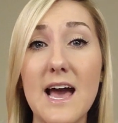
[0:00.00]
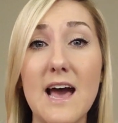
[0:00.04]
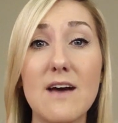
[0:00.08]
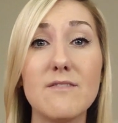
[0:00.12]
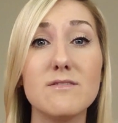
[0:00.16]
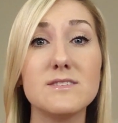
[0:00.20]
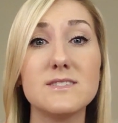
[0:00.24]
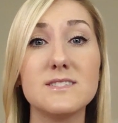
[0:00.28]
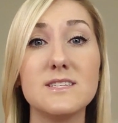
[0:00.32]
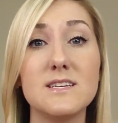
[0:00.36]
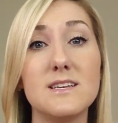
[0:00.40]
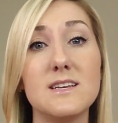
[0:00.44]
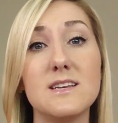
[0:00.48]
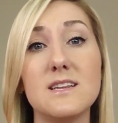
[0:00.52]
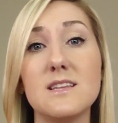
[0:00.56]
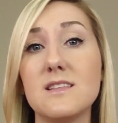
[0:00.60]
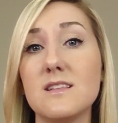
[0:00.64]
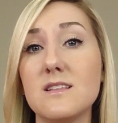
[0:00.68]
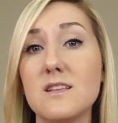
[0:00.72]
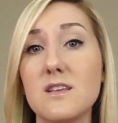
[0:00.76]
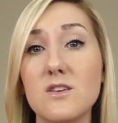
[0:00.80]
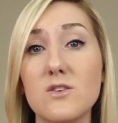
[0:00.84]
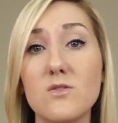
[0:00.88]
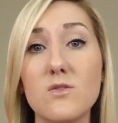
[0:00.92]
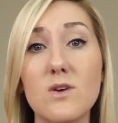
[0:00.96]
I haven't seen
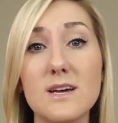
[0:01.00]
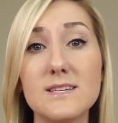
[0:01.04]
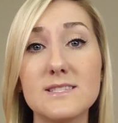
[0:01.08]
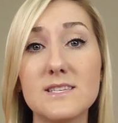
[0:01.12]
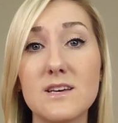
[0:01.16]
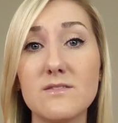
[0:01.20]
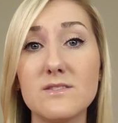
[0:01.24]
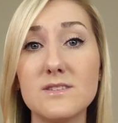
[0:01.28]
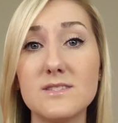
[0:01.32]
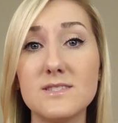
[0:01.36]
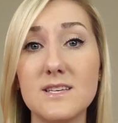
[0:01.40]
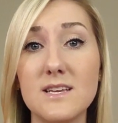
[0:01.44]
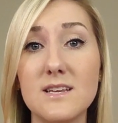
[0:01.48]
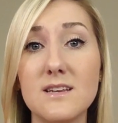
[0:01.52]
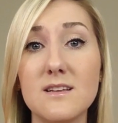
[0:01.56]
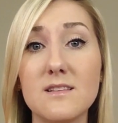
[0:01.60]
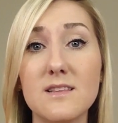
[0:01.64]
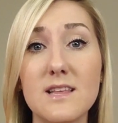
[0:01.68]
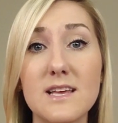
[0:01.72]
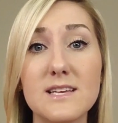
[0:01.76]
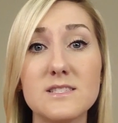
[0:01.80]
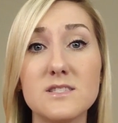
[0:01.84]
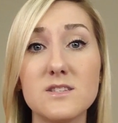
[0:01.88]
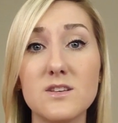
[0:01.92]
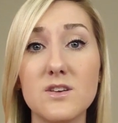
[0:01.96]
anything that you guys haven't seen
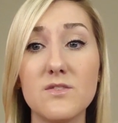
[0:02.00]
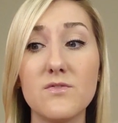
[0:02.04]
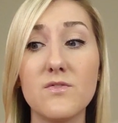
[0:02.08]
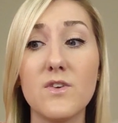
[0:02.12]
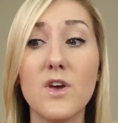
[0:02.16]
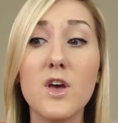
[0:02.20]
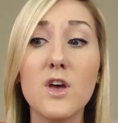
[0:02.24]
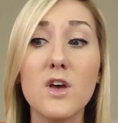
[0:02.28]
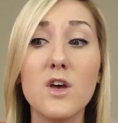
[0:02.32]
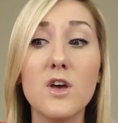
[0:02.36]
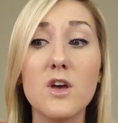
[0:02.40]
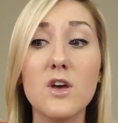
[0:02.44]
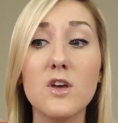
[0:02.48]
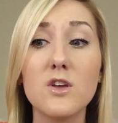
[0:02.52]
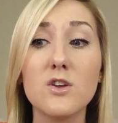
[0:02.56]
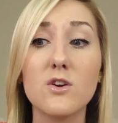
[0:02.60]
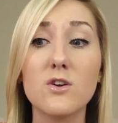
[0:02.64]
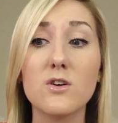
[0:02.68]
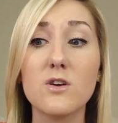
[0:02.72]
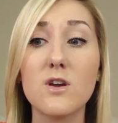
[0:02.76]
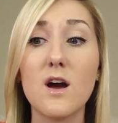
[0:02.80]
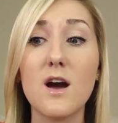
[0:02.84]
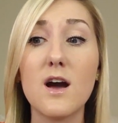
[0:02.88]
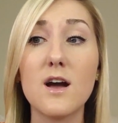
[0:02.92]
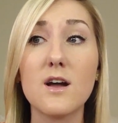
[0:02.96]
unless if
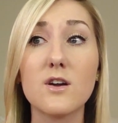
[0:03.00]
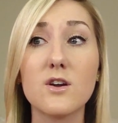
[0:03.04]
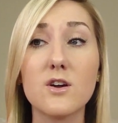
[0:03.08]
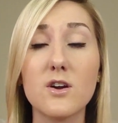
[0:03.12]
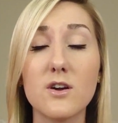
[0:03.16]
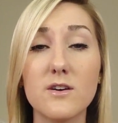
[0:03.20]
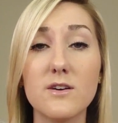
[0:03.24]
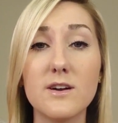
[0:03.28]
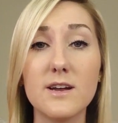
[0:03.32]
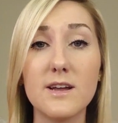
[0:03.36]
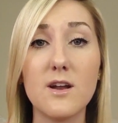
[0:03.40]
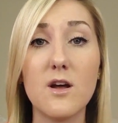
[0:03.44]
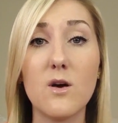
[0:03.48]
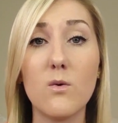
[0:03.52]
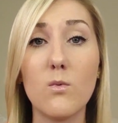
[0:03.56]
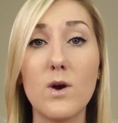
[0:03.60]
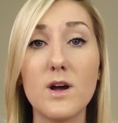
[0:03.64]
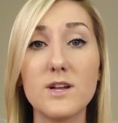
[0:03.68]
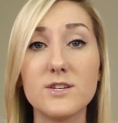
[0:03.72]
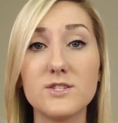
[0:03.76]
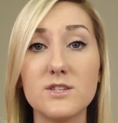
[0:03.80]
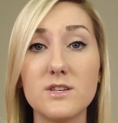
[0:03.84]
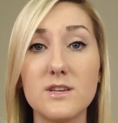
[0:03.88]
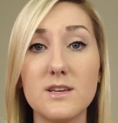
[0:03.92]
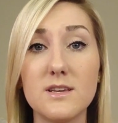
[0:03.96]
you're not current on
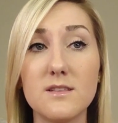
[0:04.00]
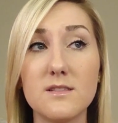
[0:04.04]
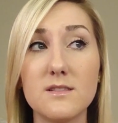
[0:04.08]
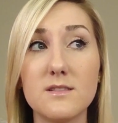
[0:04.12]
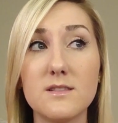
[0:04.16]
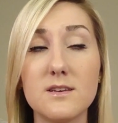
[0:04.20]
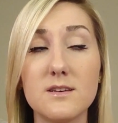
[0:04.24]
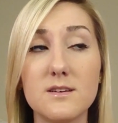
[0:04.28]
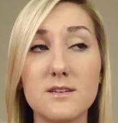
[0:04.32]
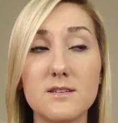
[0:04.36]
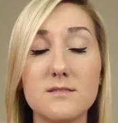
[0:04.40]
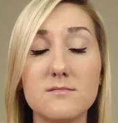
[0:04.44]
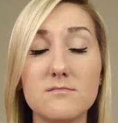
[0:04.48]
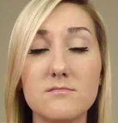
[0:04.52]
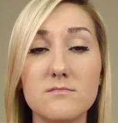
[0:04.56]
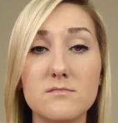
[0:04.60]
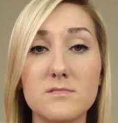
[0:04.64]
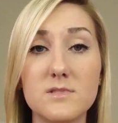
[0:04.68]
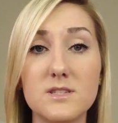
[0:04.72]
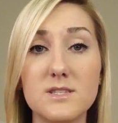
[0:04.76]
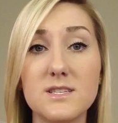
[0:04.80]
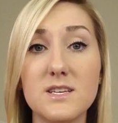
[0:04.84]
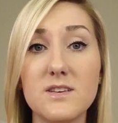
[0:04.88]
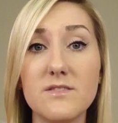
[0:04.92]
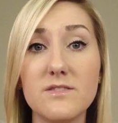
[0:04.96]
watching the
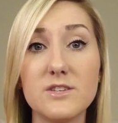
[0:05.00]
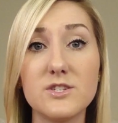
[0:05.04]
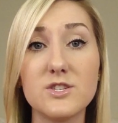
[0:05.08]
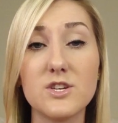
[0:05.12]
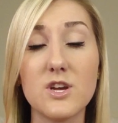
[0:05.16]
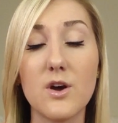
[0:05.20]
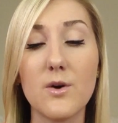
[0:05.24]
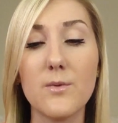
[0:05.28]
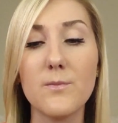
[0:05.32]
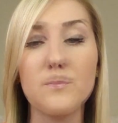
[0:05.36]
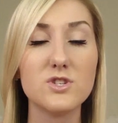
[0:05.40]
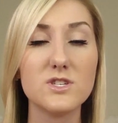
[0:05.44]
TV show.